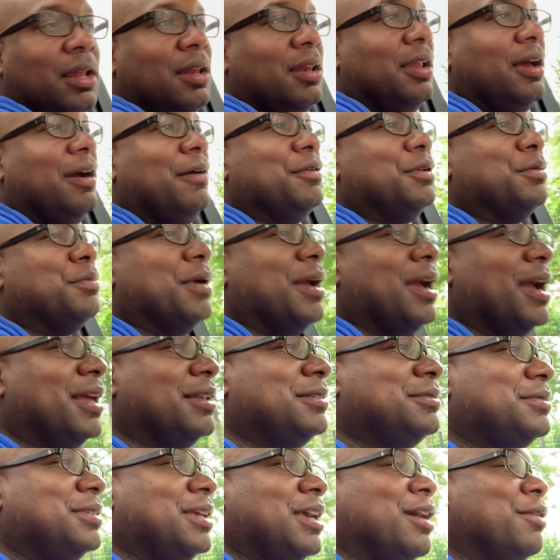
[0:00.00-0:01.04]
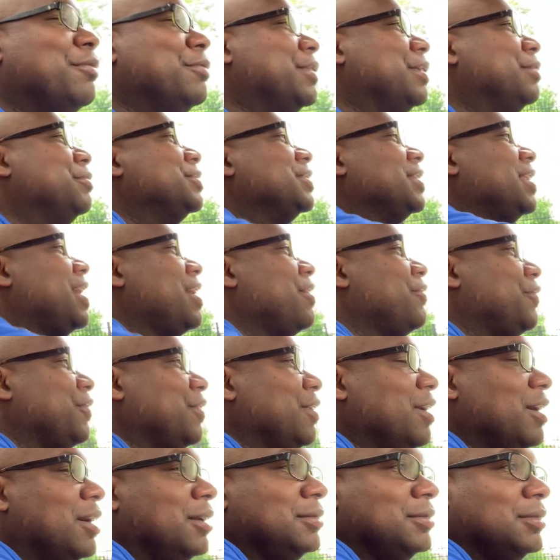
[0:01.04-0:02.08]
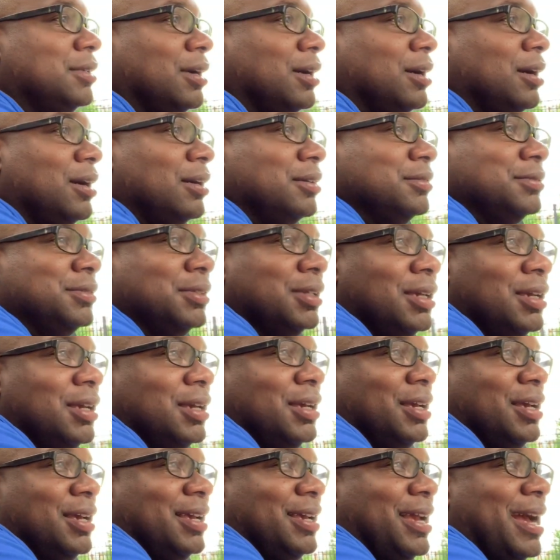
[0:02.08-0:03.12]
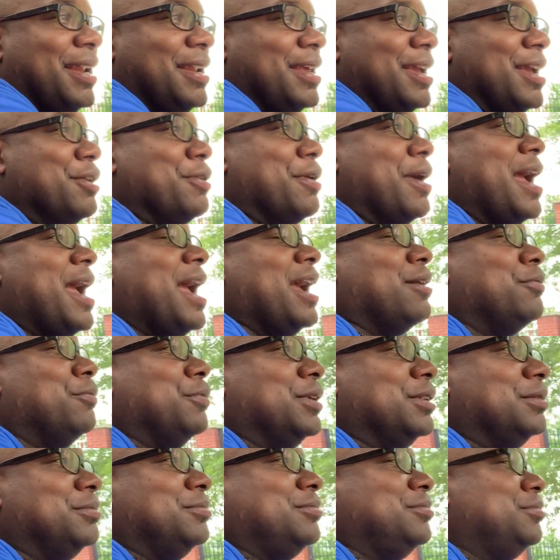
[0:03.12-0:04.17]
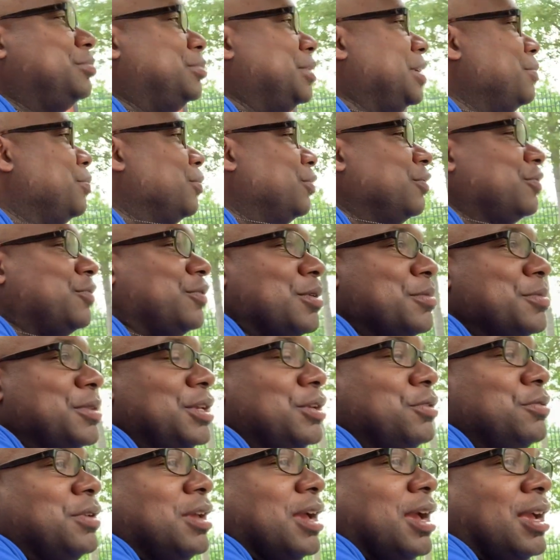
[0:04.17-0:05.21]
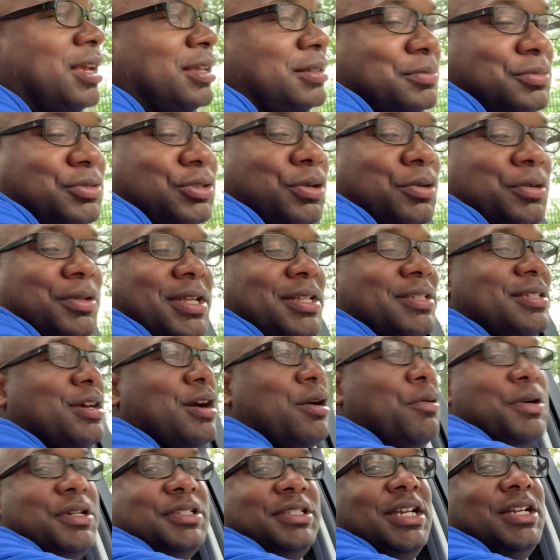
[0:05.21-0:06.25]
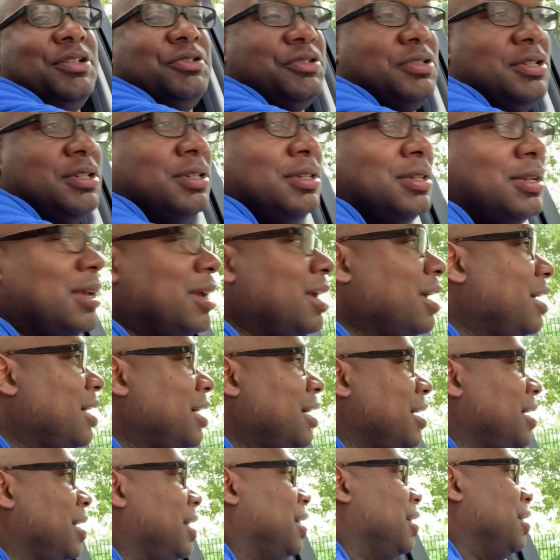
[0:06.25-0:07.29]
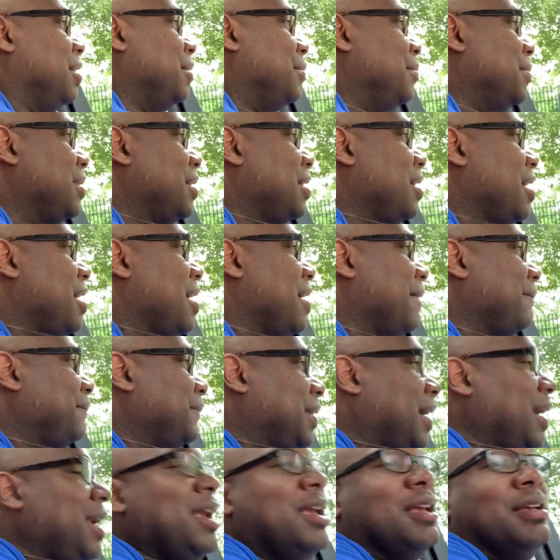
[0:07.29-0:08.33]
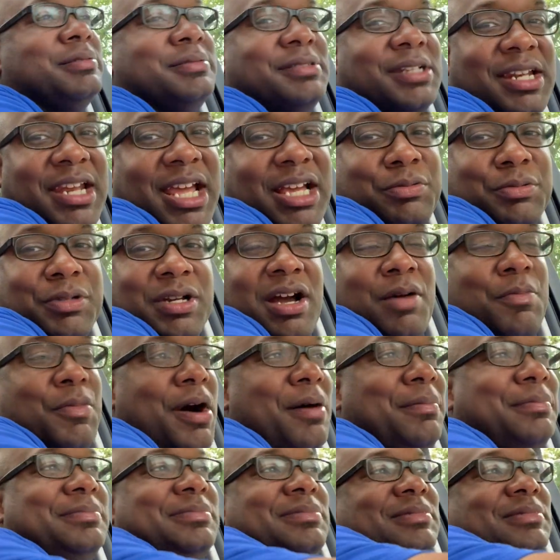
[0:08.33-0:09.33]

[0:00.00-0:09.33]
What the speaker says: Loved it, man. It was a lot of fun. Got to interact with people from the UK, so that's always interesting. But hey, the next one come up,